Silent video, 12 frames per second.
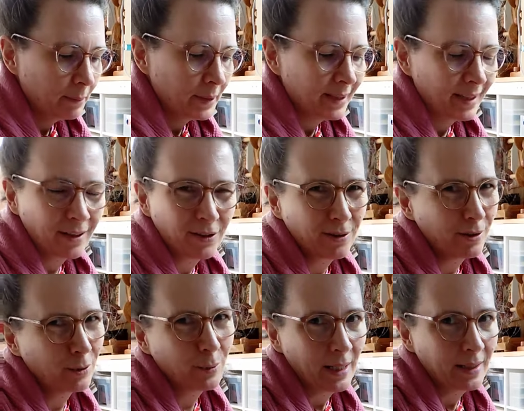But then I
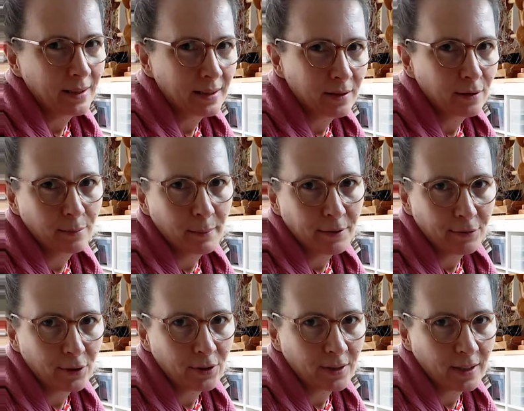thought, well, it's my
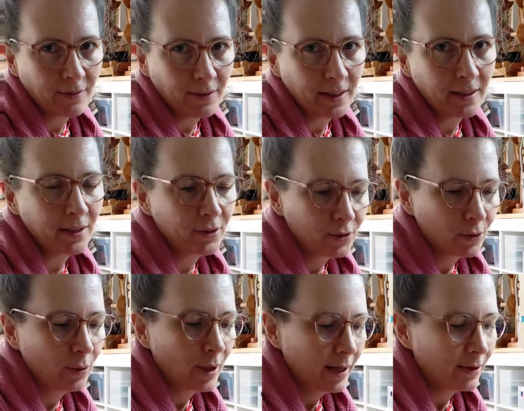first KAWANDI,
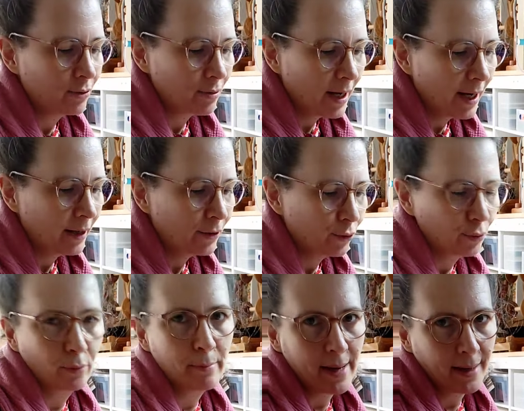so I try
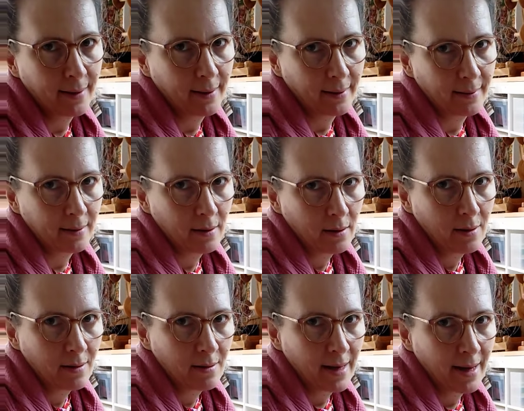to make it
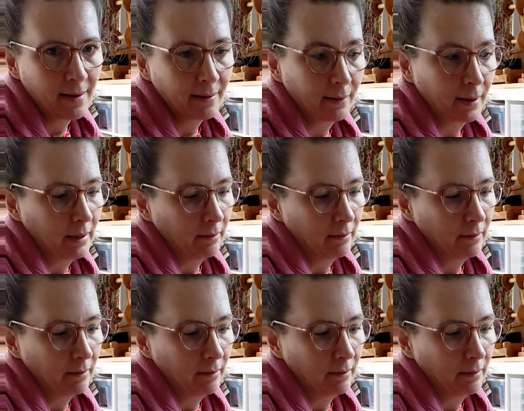as